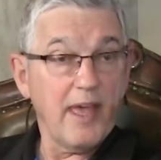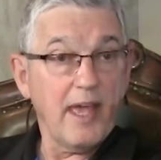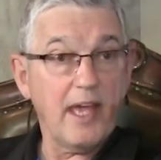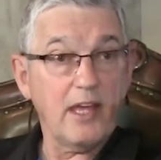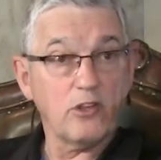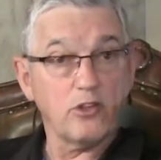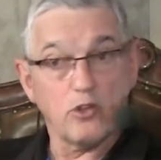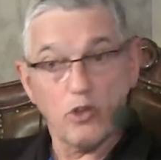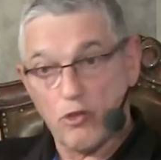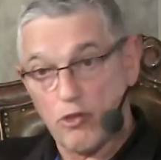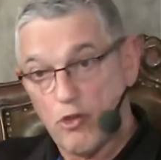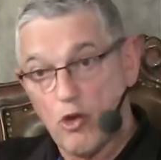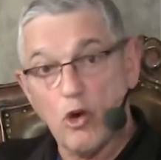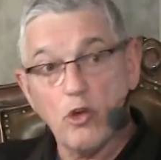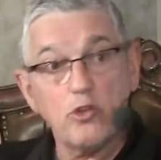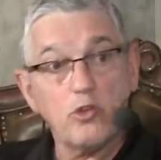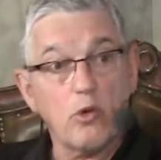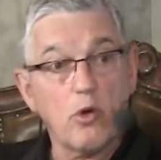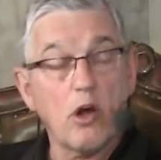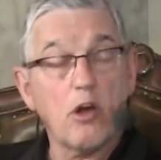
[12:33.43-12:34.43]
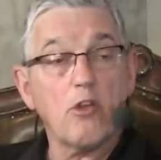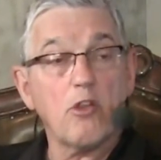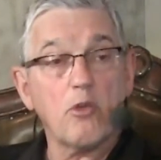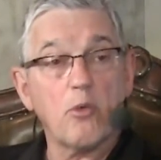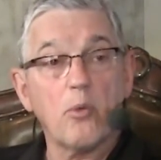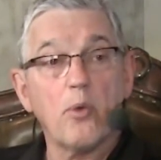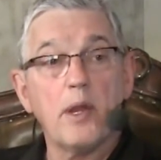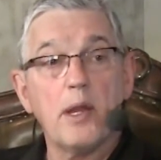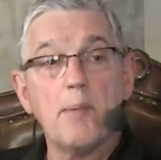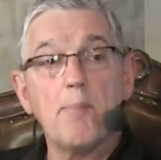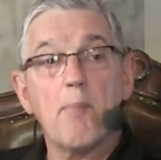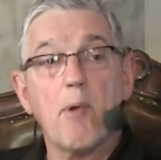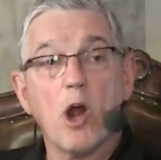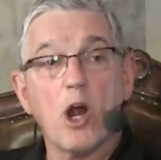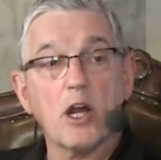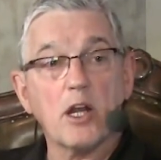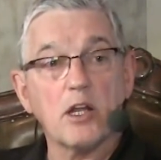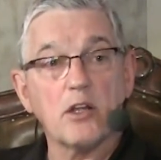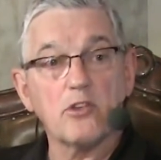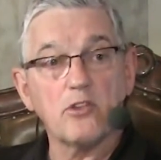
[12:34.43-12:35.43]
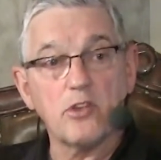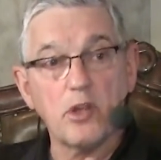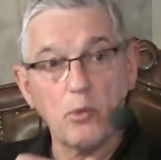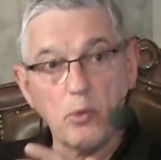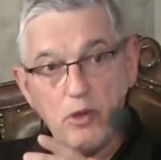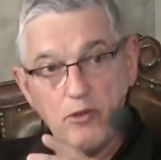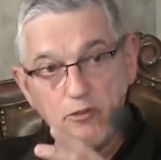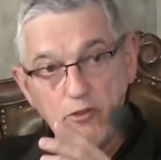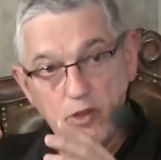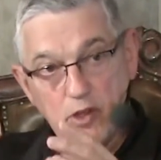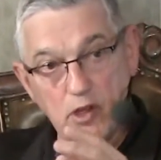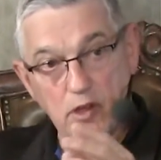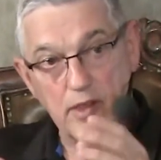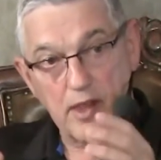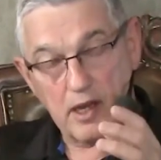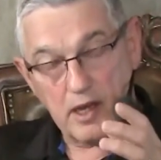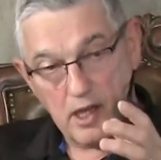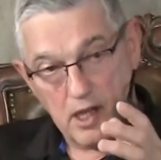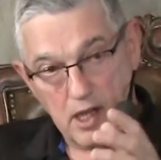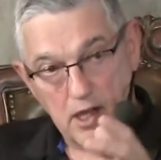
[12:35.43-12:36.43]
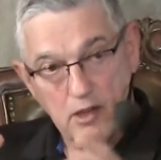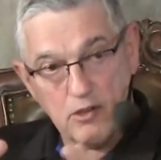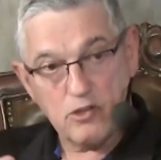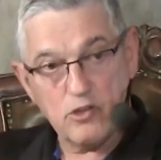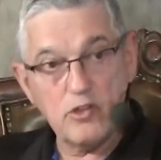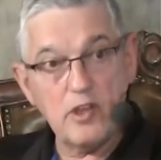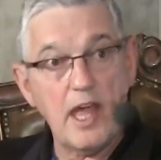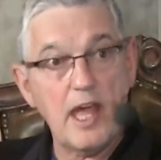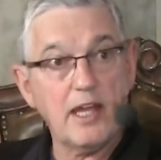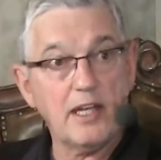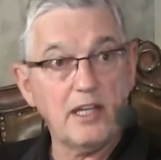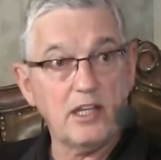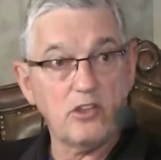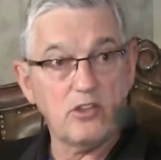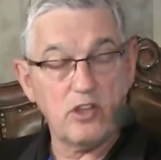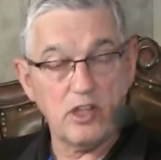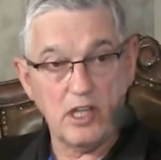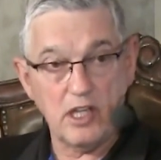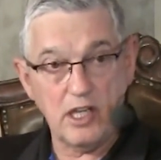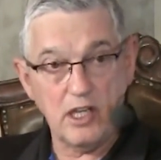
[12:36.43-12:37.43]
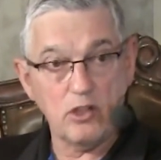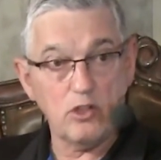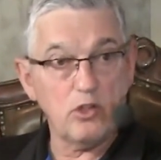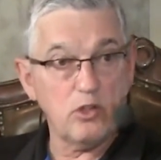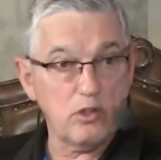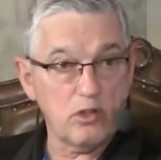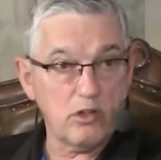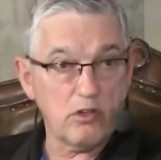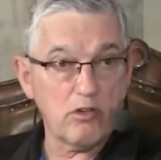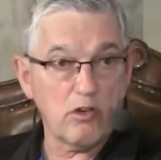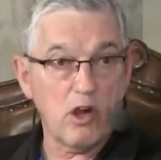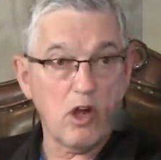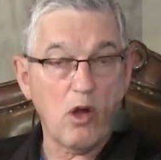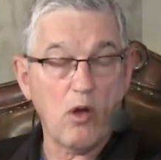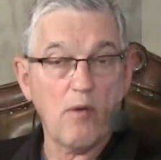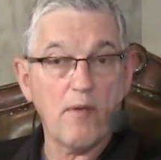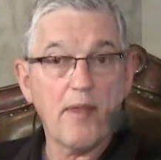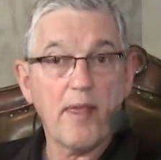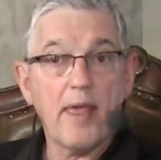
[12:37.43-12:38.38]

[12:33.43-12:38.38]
And so those are our three markets that we feel that Snag needs to get into to grow.